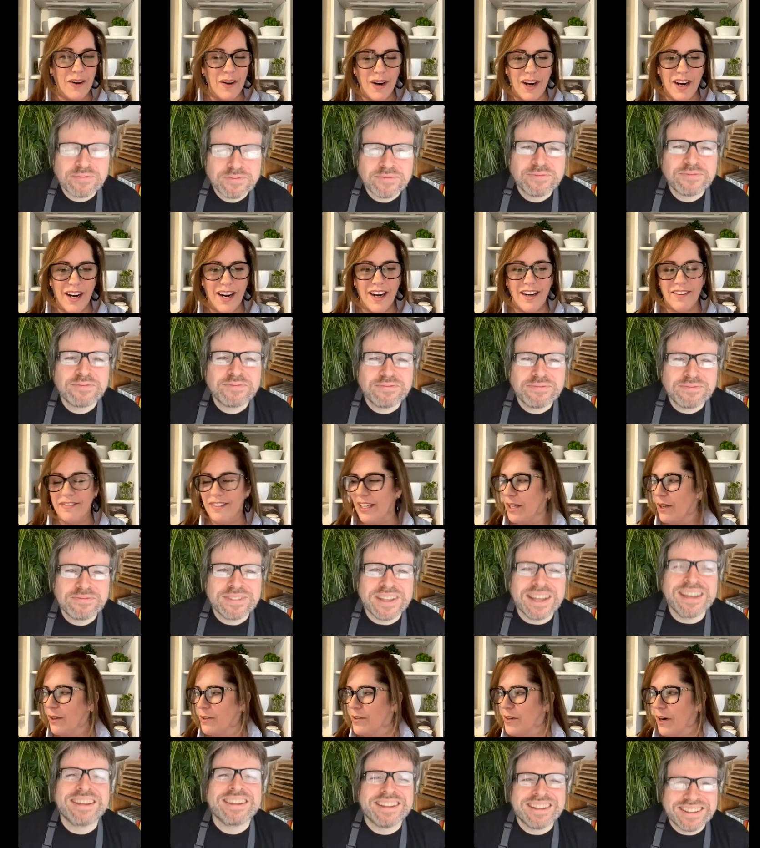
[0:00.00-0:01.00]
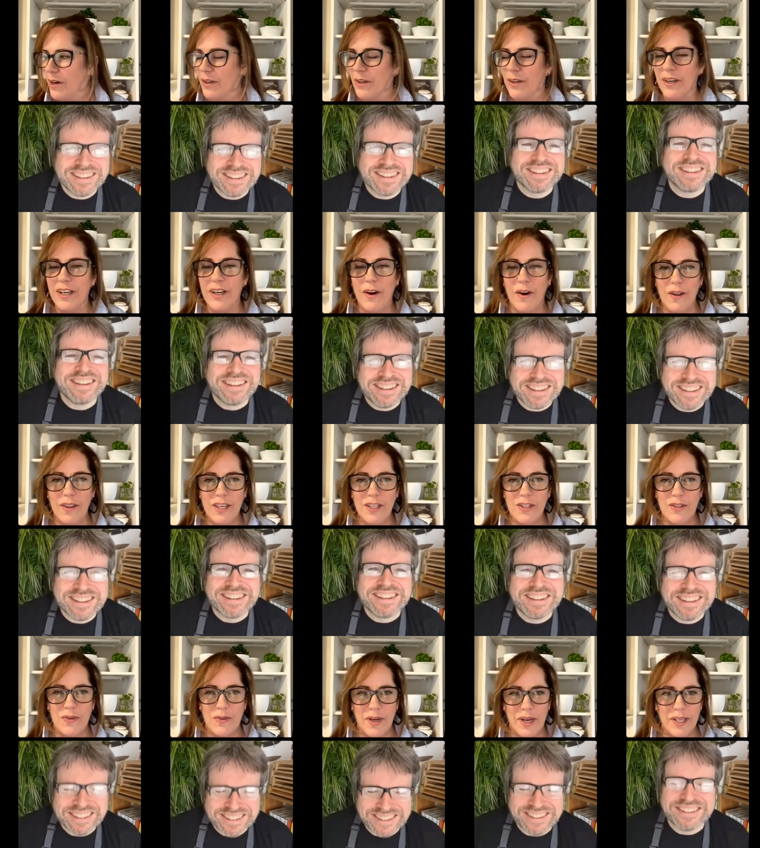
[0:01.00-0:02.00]
Speaker 1: off. Like you start learning all these
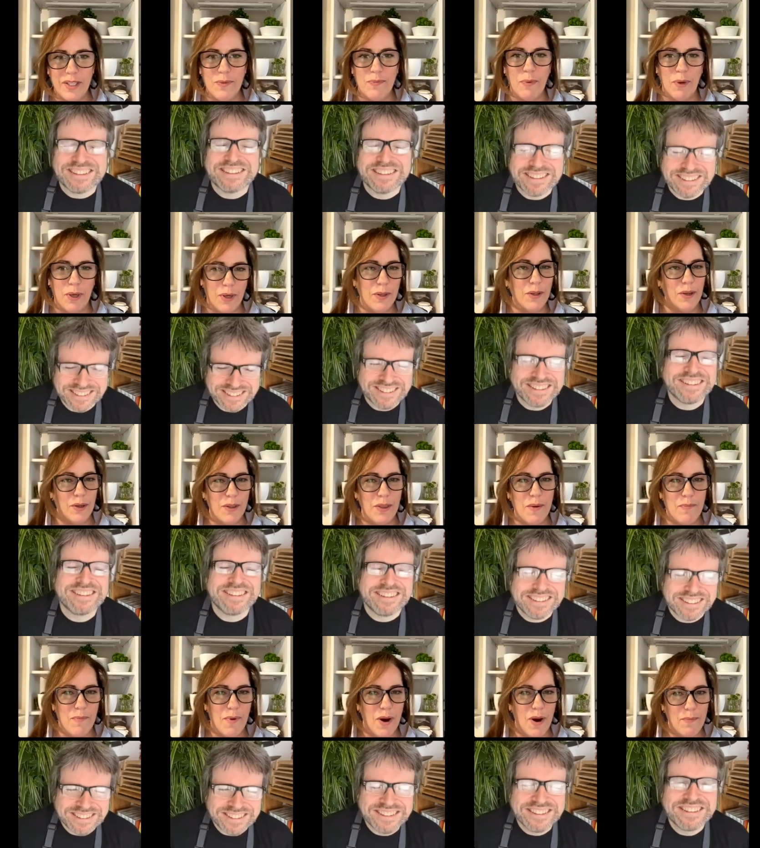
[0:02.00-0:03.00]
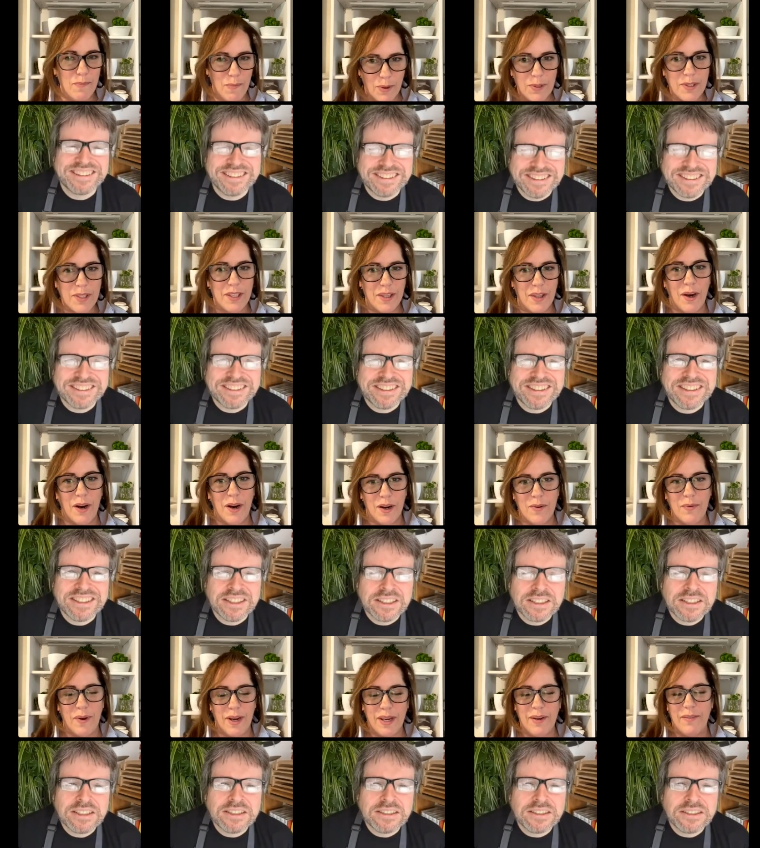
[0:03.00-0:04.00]
tricks, but you learn them mostly the hard
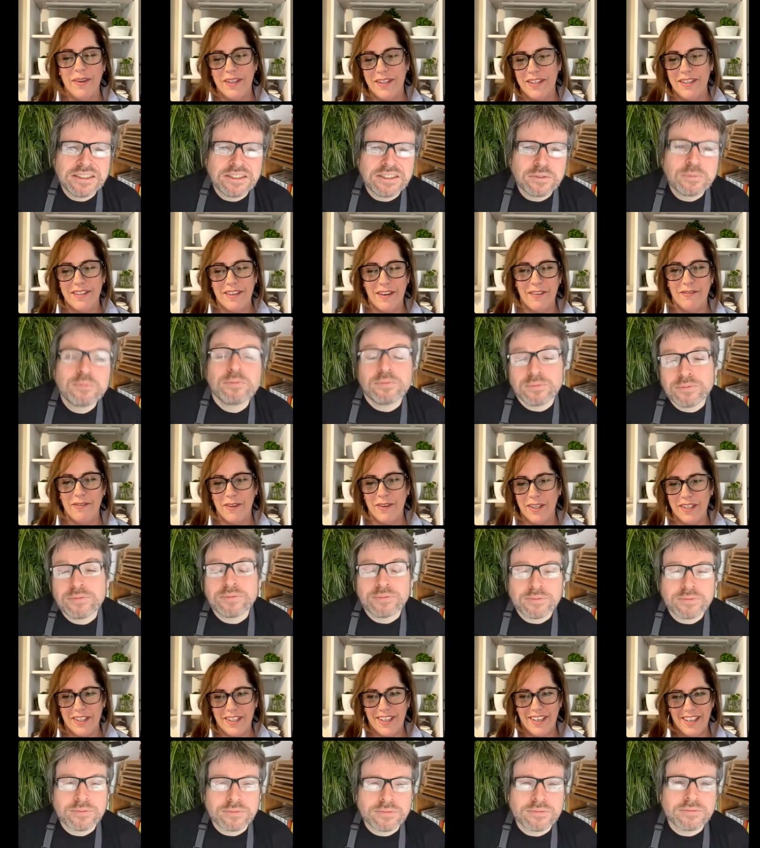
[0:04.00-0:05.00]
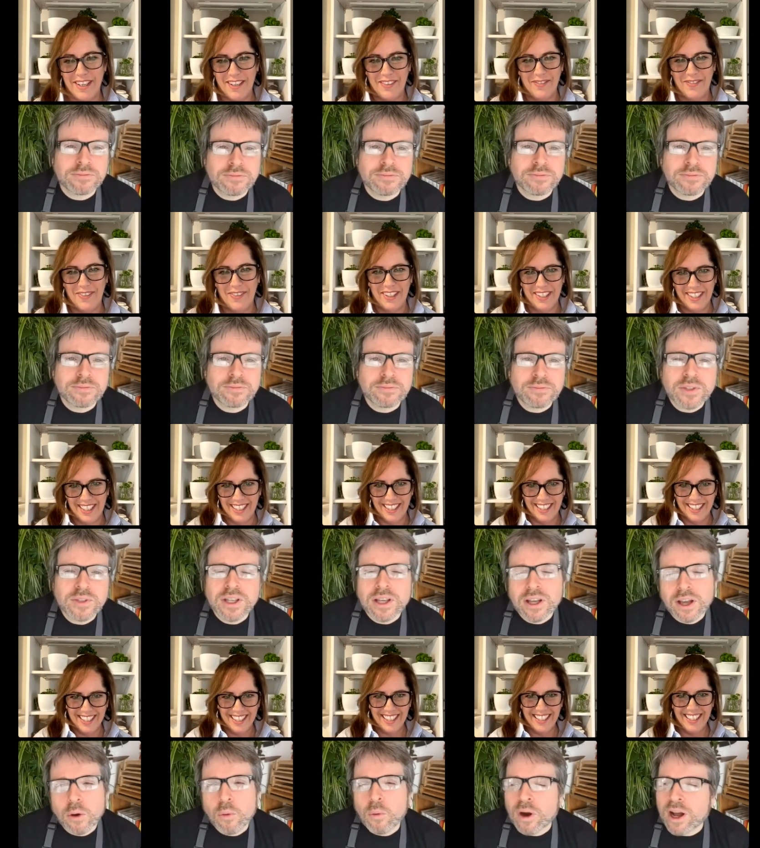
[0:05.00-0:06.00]
way, which is unfortunate.
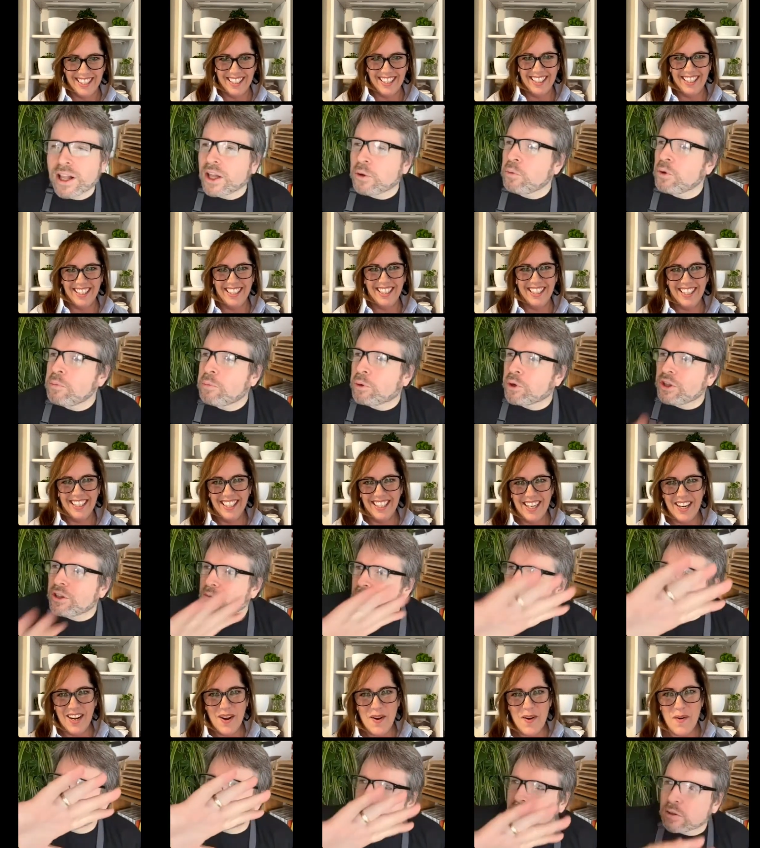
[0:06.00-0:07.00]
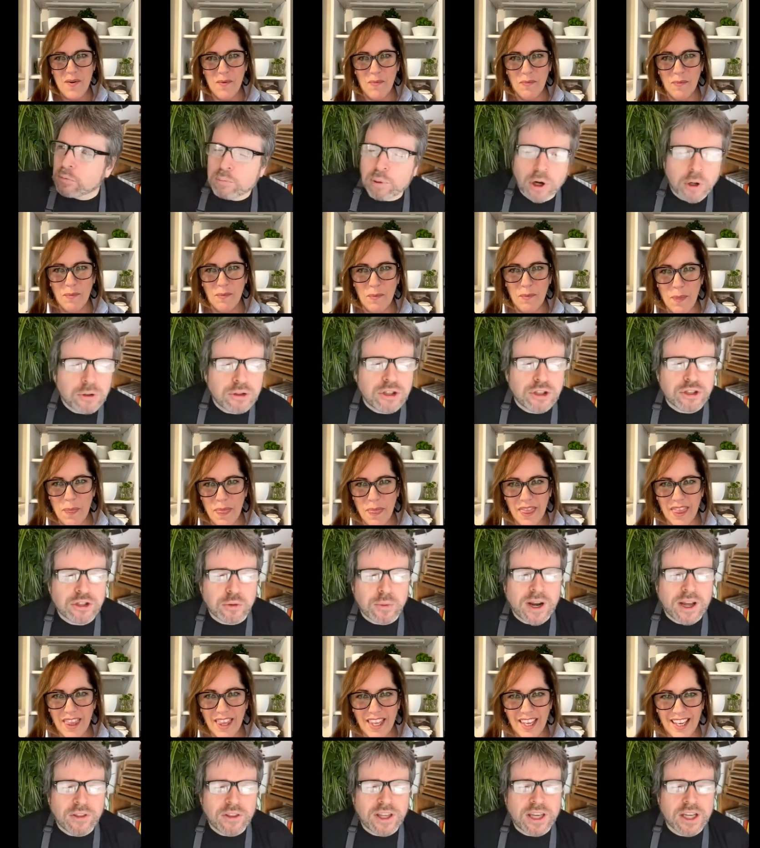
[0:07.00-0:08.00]
Speaker 2: well, and we put little posters
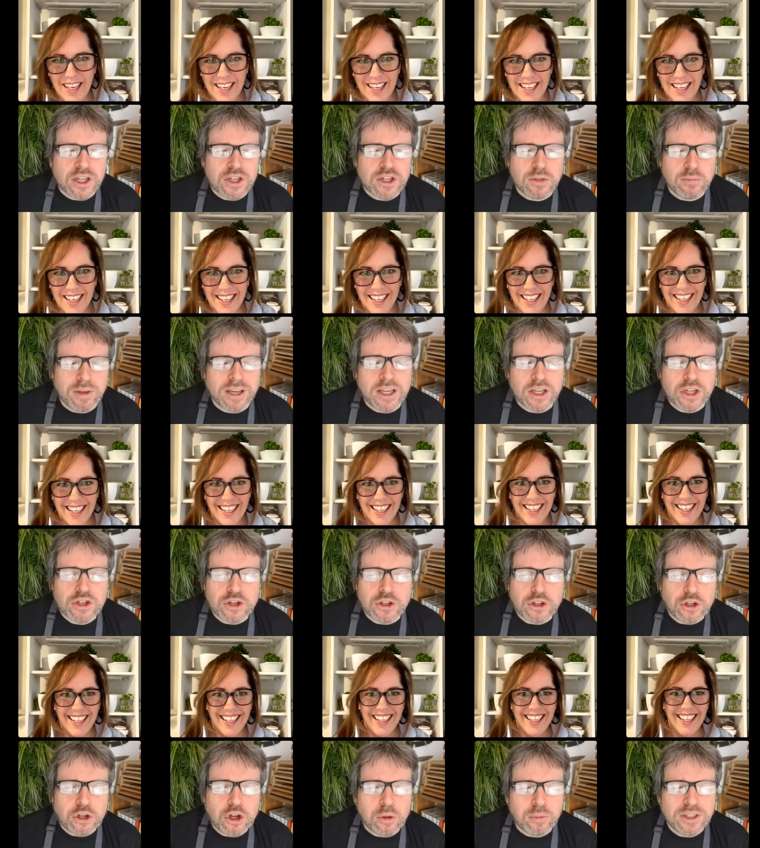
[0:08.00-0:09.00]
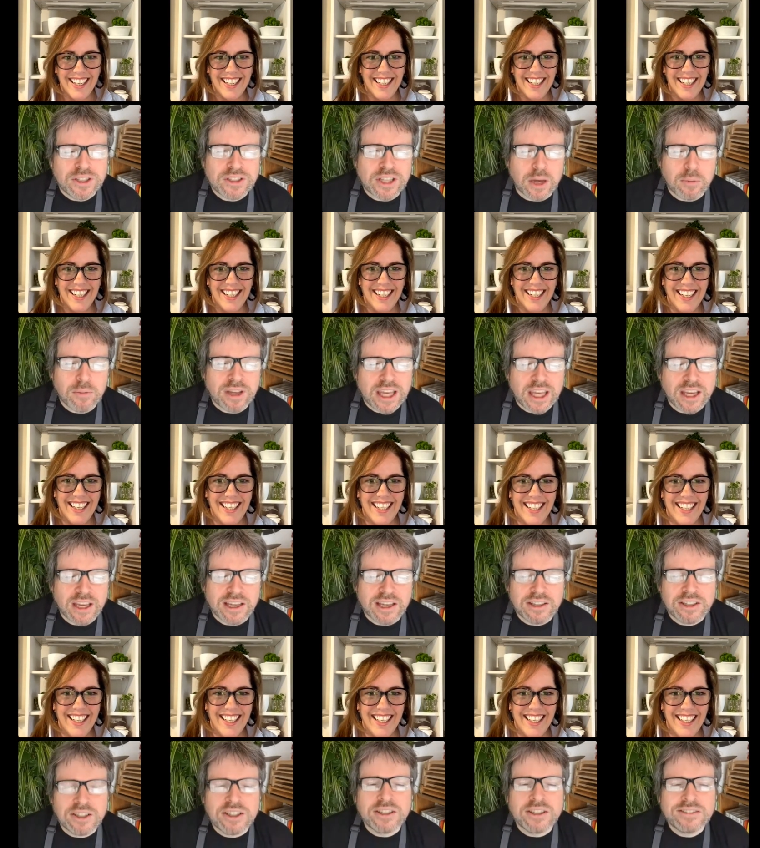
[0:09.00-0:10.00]
around the kitchen, making sure that nobody's coming
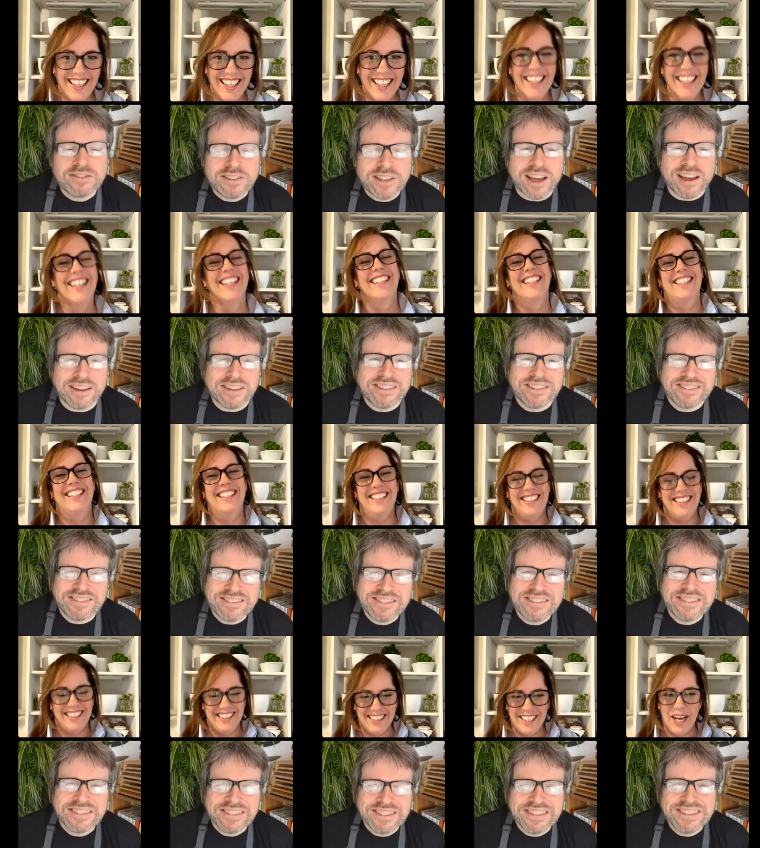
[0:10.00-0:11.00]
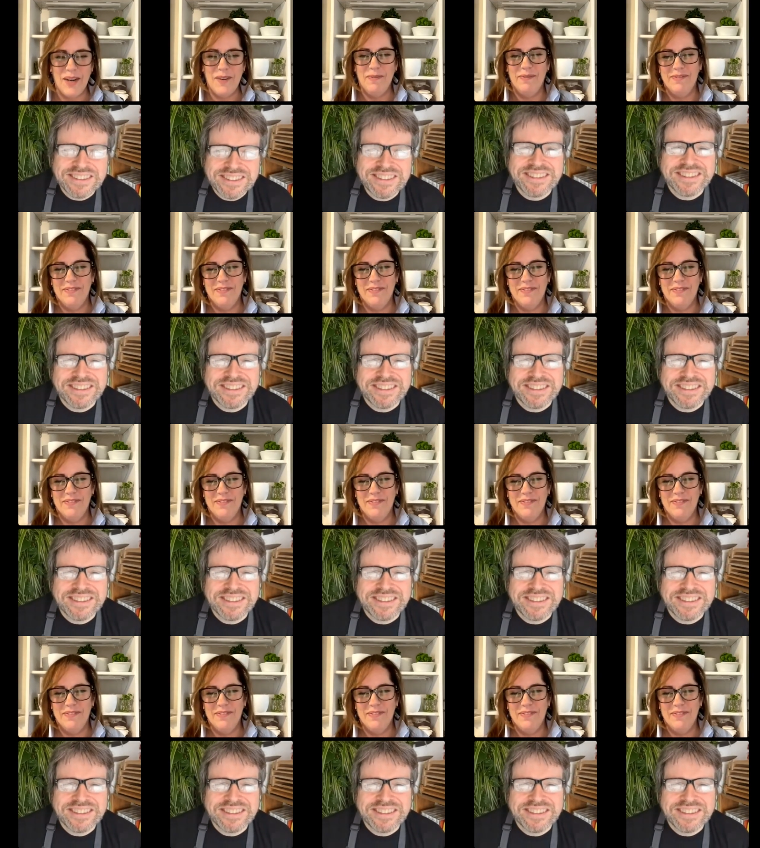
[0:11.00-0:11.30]
in and yeah.
Speaker 1: Yep.